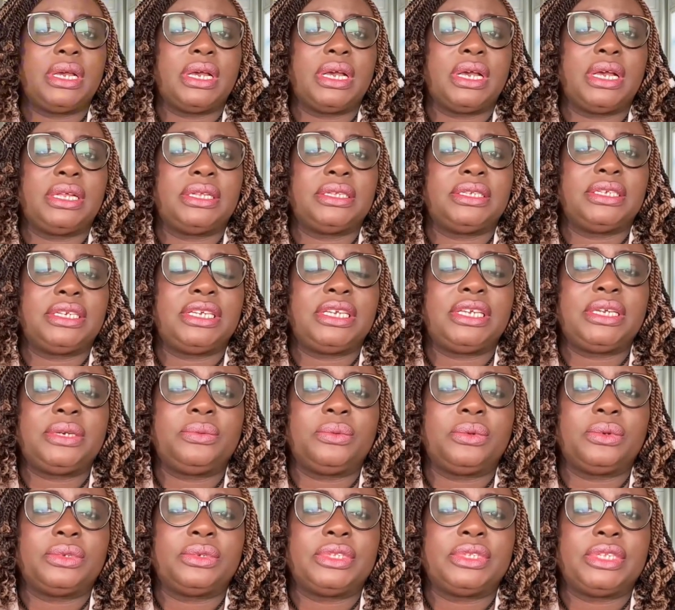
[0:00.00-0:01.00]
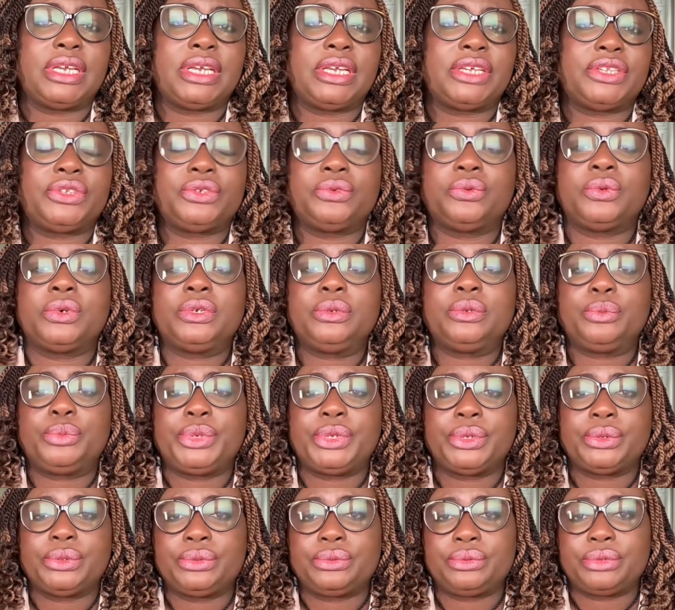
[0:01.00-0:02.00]
And the key word there is, you want to
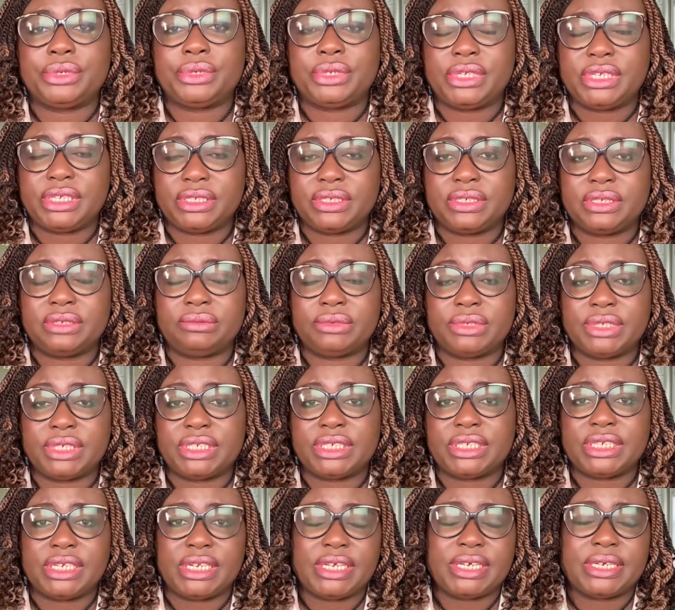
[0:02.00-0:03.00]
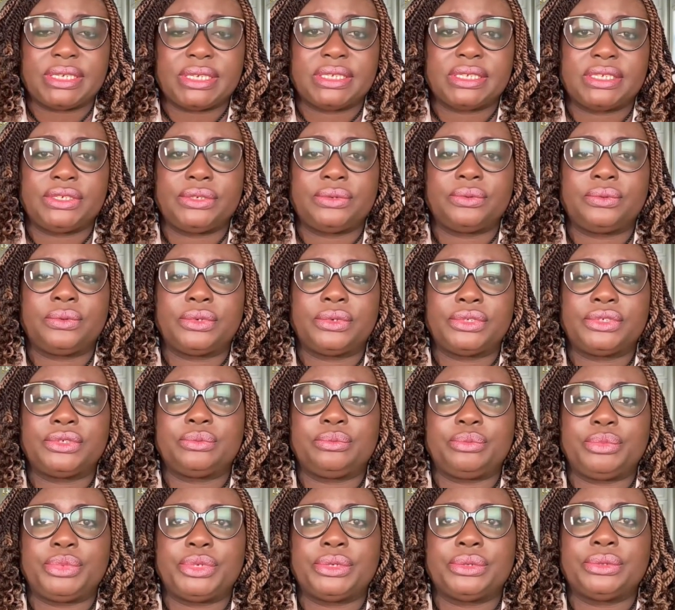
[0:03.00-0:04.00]
build the resilience. You want to
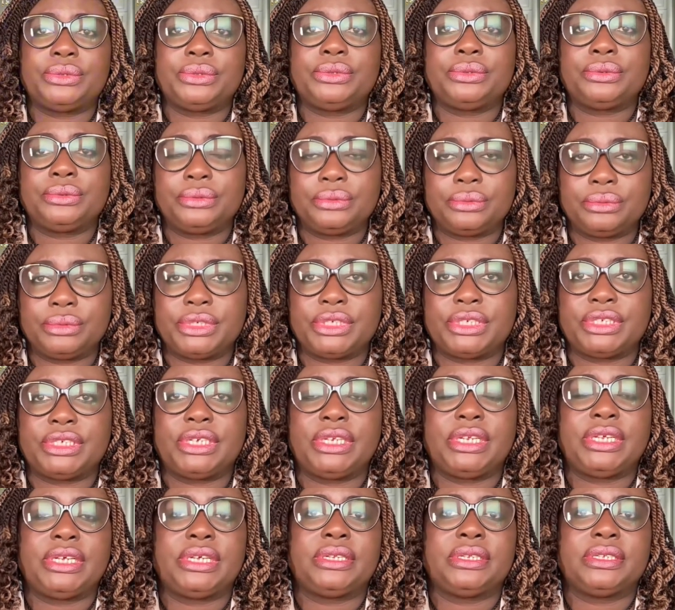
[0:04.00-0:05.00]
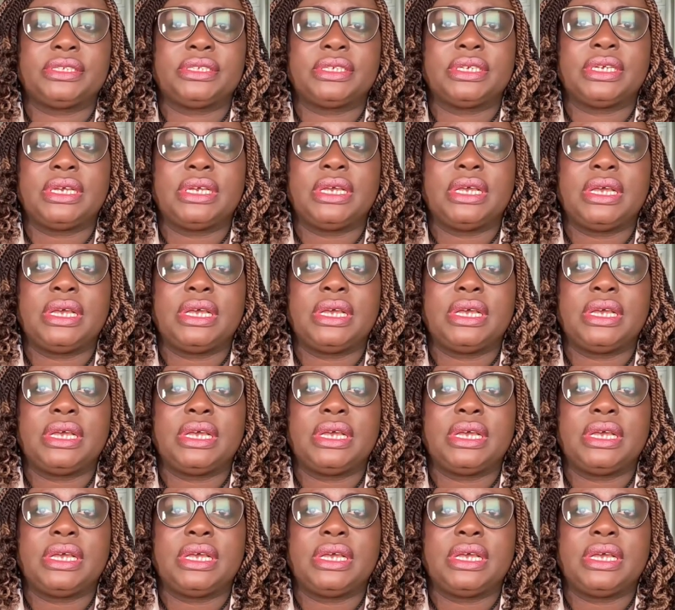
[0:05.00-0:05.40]
build resilience.